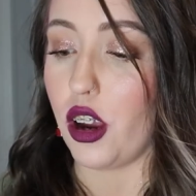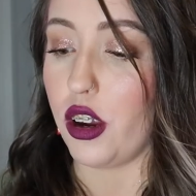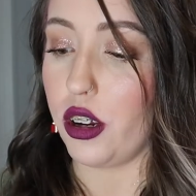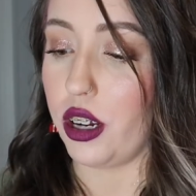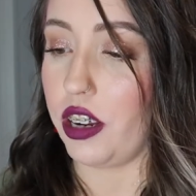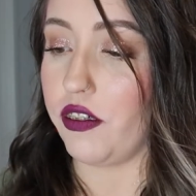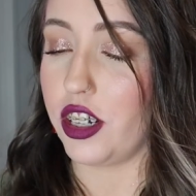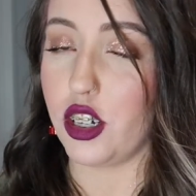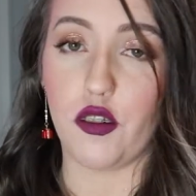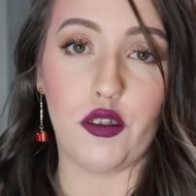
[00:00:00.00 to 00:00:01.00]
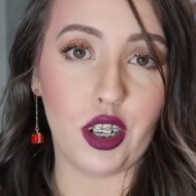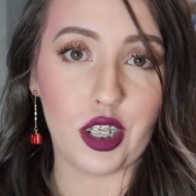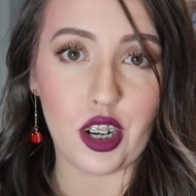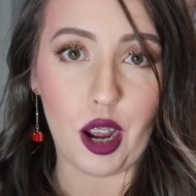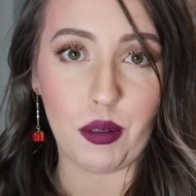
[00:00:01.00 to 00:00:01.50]
if it's your first
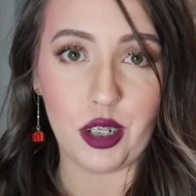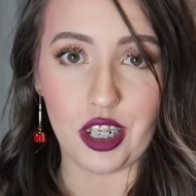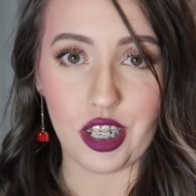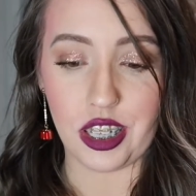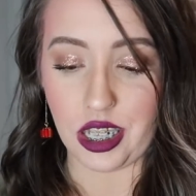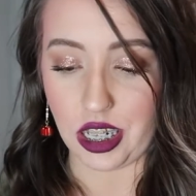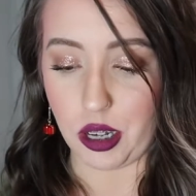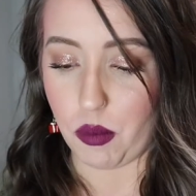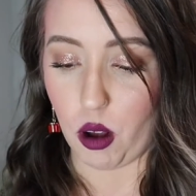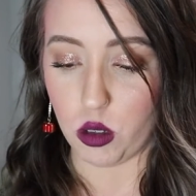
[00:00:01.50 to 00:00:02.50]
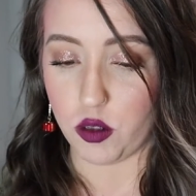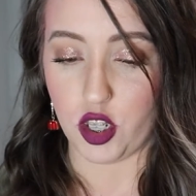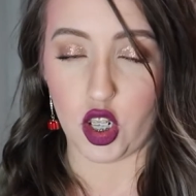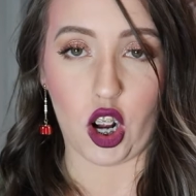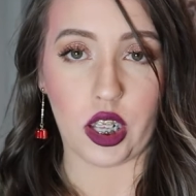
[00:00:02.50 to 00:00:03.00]
time using silicone molds for
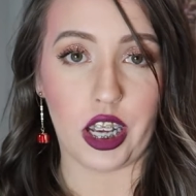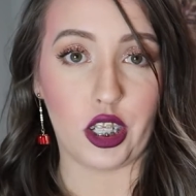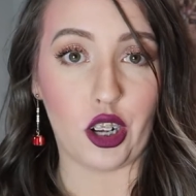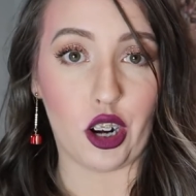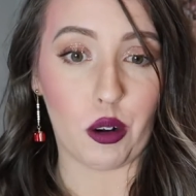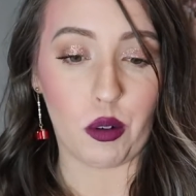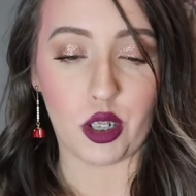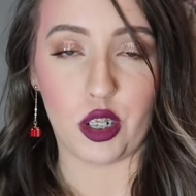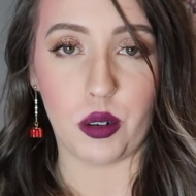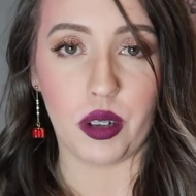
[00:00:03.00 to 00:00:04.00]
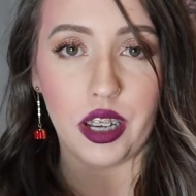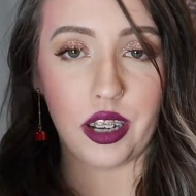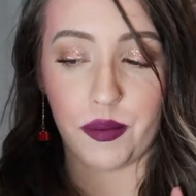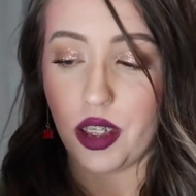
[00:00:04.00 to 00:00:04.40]
chocolate and you don't know what to do with it,